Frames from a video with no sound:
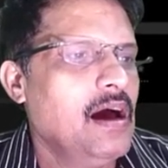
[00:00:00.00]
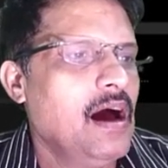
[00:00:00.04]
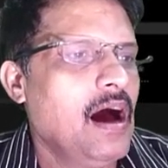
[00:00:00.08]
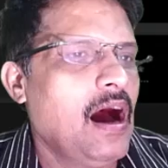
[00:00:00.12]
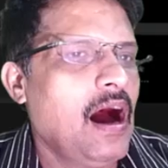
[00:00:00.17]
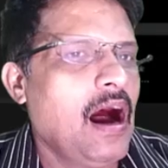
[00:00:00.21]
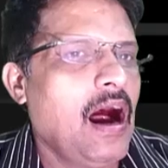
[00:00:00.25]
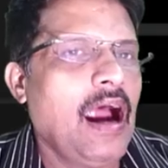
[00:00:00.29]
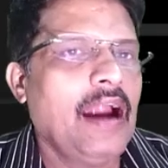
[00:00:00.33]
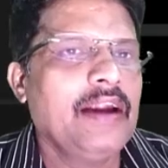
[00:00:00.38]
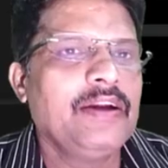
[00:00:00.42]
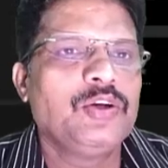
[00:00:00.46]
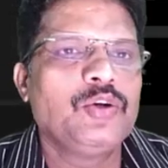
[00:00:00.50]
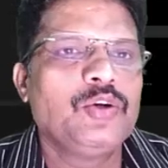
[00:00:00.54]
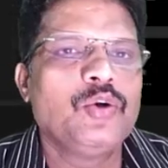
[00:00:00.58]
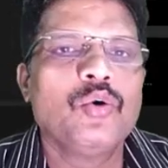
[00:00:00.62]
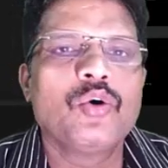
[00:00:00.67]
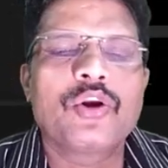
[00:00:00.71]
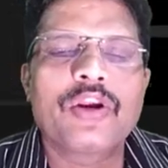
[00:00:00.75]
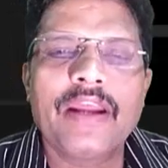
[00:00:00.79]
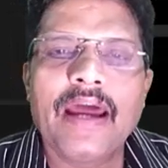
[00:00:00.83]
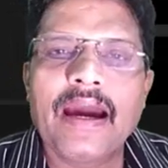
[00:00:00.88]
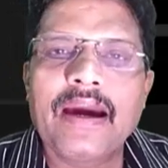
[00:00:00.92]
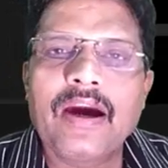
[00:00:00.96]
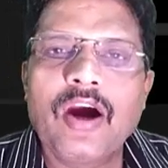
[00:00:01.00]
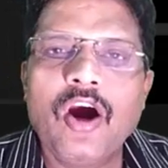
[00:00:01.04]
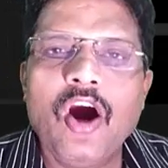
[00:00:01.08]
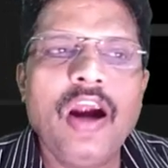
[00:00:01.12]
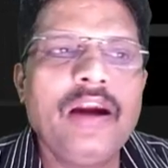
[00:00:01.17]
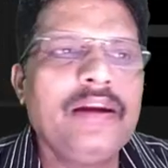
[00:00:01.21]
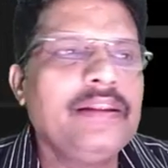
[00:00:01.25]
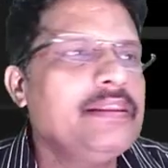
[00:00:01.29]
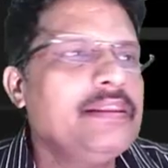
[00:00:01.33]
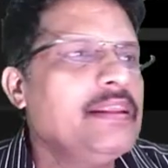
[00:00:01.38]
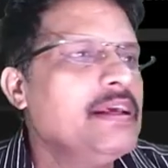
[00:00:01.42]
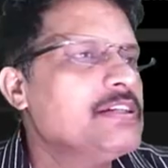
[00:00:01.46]
And to
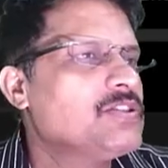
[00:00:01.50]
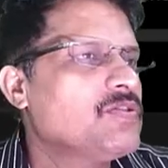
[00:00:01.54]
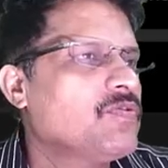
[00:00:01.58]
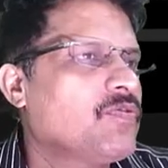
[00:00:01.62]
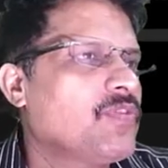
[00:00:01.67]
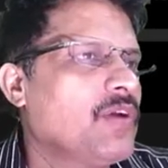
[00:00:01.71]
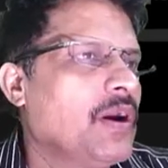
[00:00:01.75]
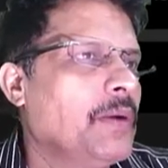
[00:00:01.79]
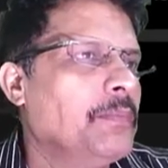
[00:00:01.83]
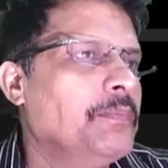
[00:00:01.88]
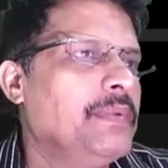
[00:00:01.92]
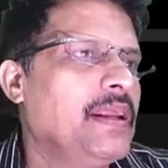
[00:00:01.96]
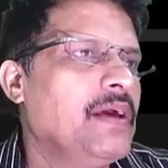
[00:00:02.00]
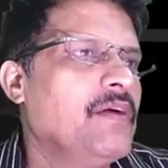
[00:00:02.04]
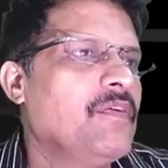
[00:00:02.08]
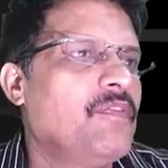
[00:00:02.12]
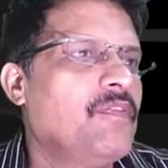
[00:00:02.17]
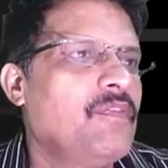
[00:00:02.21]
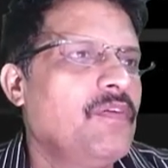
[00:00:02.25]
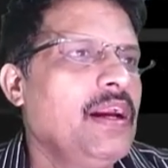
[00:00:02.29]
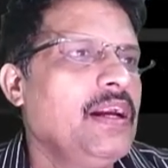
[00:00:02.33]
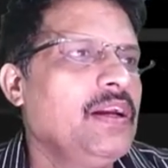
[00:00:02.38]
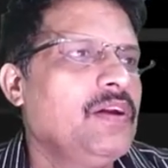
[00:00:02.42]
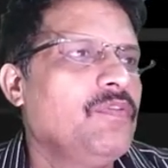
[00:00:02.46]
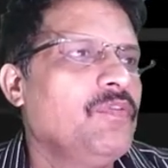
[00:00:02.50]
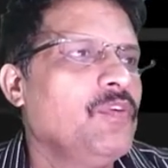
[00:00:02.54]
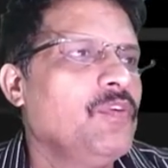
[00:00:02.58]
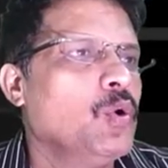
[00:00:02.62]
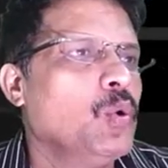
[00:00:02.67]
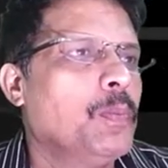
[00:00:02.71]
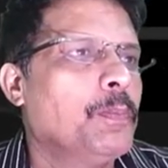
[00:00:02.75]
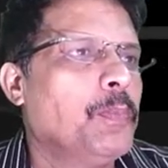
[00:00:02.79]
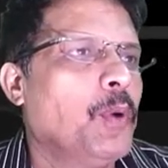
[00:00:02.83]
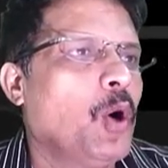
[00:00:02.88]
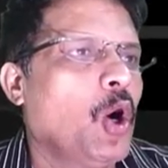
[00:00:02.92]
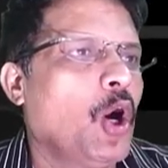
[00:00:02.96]
record this from different
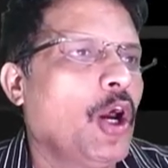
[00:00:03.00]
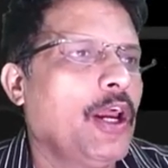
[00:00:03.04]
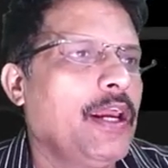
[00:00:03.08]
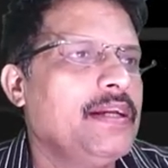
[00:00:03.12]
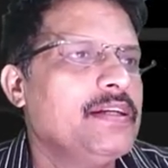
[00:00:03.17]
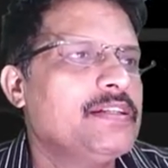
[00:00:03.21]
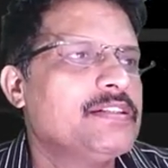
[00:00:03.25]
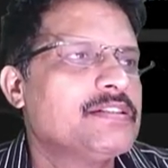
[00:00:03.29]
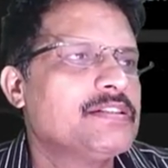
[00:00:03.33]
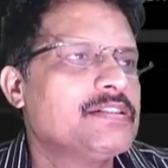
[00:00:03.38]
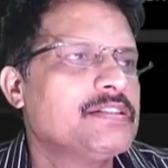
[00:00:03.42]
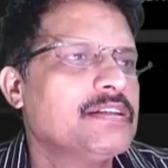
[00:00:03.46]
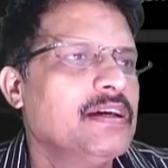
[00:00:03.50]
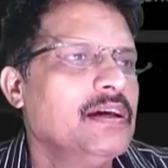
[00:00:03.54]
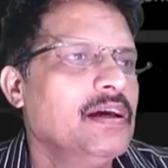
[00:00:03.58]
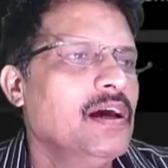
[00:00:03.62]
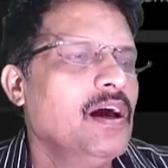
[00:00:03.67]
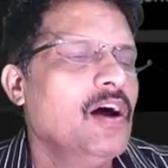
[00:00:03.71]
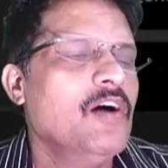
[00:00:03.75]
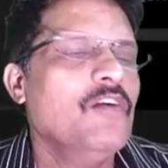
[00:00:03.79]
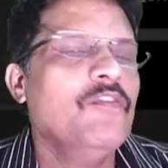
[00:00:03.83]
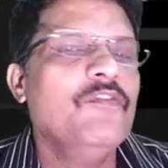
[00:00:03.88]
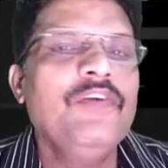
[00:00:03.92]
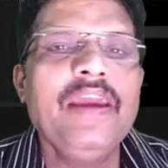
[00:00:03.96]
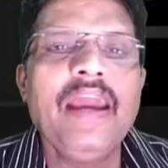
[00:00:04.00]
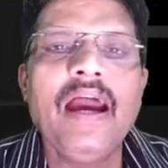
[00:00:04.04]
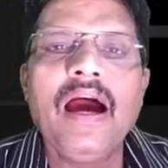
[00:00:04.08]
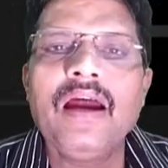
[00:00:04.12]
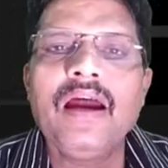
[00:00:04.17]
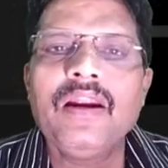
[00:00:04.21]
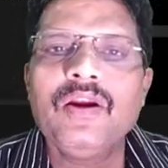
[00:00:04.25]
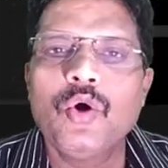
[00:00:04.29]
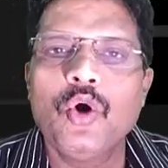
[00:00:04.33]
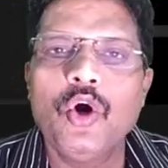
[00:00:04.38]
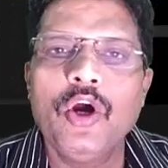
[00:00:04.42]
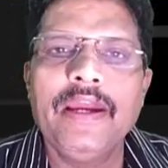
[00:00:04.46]
viewpoints, we
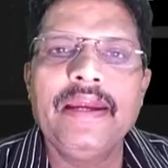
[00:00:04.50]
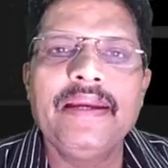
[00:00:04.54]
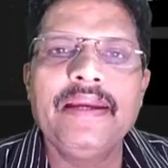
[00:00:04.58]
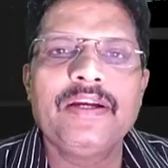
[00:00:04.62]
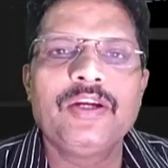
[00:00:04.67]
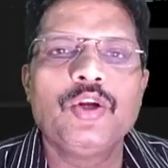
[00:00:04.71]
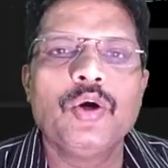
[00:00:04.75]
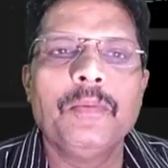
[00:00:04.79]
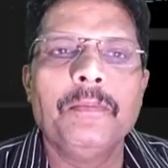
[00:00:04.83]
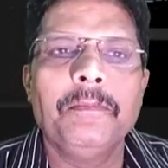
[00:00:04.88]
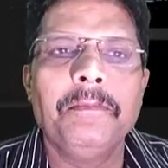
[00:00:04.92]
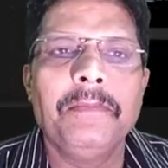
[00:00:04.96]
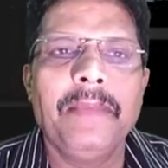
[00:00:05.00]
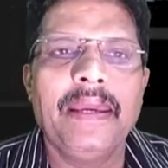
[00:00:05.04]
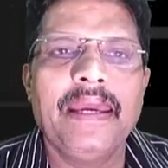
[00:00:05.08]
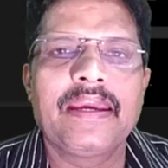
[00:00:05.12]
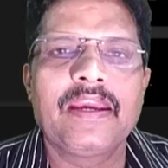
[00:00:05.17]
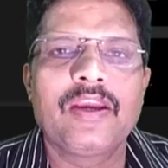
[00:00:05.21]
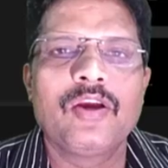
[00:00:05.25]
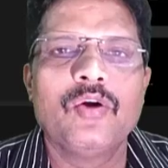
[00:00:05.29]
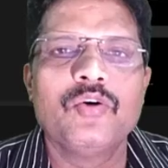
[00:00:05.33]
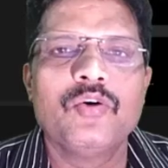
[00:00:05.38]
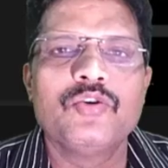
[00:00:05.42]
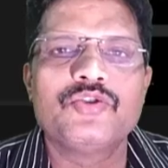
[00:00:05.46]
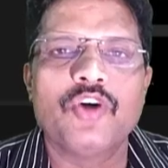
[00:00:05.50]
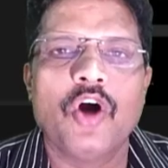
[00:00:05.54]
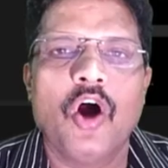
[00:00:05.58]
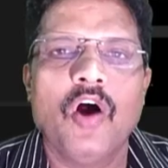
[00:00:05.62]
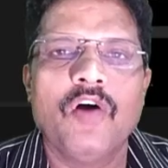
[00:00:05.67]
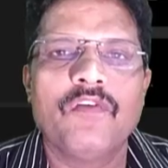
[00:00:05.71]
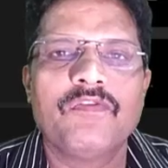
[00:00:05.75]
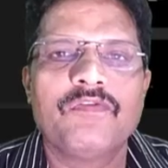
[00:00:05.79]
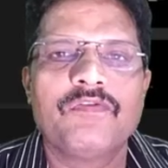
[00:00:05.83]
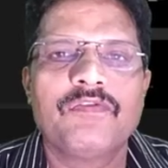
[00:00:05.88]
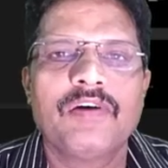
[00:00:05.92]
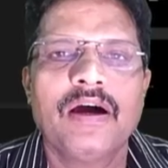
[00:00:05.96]
are going to make use
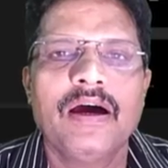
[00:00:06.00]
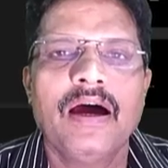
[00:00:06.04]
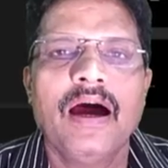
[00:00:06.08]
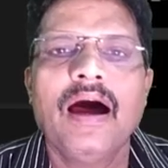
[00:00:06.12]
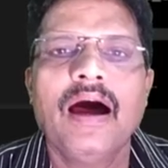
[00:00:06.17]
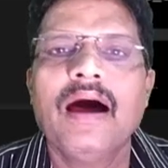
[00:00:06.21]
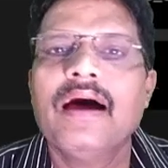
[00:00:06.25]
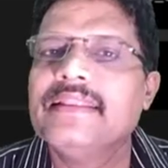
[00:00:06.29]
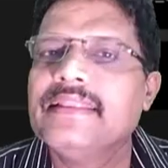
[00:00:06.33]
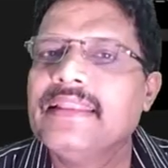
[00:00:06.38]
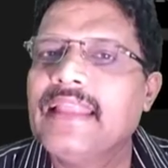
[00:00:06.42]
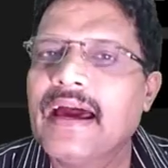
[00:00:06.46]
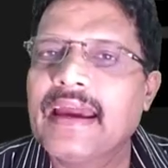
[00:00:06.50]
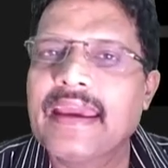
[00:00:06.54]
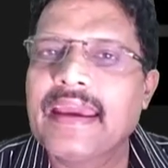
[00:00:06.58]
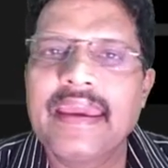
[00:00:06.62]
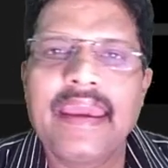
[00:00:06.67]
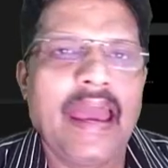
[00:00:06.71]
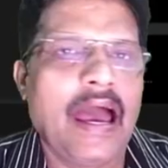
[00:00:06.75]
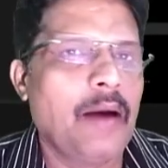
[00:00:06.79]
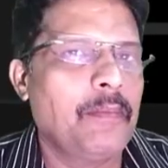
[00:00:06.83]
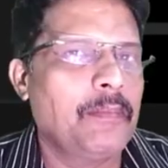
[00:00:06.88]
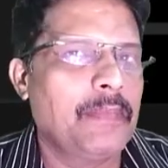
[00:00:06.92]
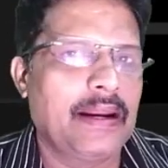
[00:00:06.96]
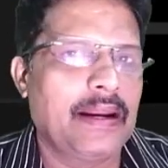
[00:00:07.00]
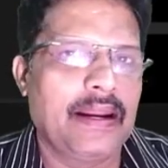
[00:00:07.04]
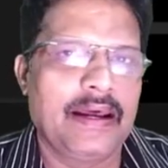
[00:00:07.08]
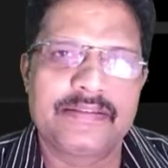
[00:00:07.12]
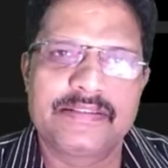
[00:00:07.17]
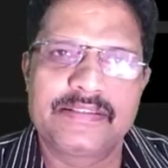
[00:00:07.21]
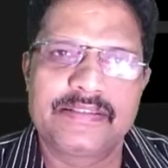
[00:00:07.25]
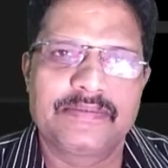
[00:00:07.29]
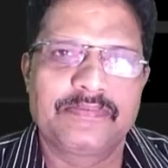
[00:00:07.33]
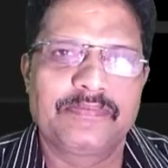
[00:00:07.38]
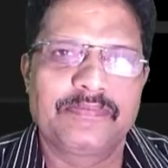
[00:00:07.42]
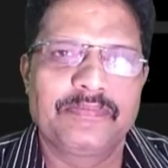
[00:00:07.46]
of the
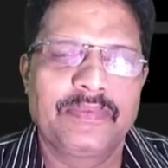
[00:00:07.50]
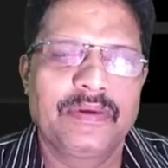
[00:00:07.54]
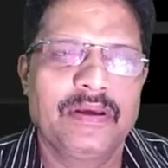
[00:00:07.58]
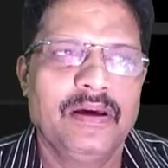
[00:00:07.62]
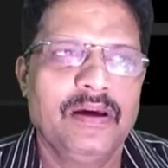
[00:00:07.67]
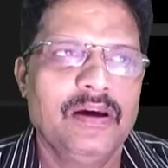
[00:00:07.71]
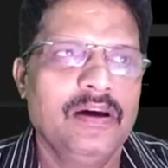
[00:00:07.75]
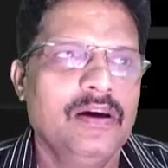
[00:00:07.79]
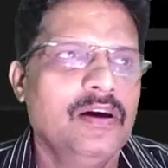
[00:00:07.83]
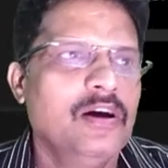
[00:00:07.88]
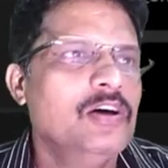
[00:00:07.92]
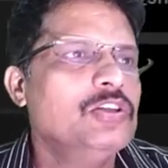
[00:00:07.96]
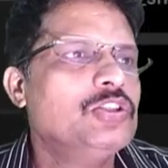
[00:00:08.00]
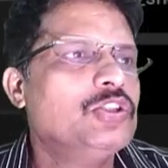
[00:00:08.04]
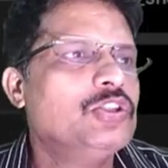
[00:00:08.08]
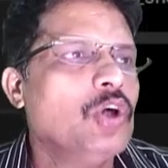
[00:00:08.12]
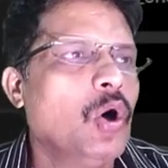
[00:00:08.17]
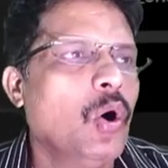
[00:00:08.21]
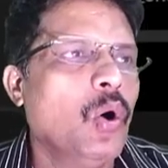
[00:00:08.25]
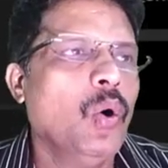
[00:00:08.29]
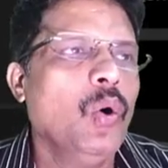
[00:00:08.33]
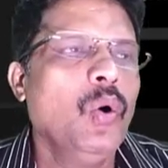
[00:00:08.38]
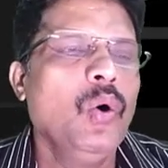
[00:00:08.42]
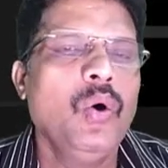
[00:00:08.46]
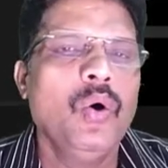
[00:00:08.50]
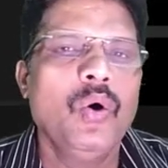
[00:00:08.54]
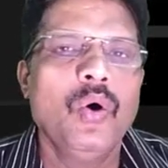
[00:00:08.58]
cameras. So